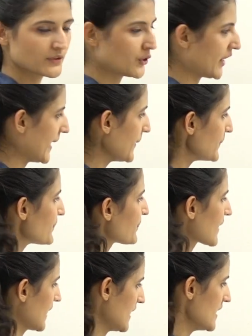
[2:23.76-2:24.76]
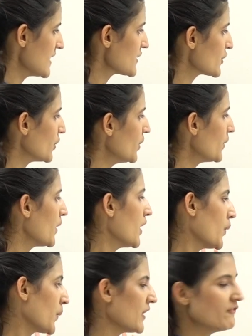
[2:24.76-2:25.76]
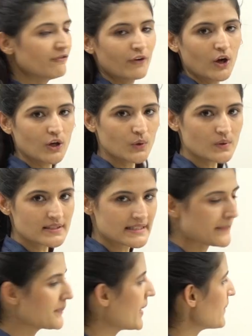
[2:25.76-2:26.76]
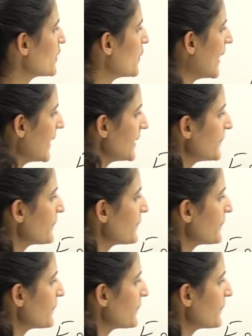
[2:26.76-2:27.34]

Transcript: Okay, so we'll follow step number one.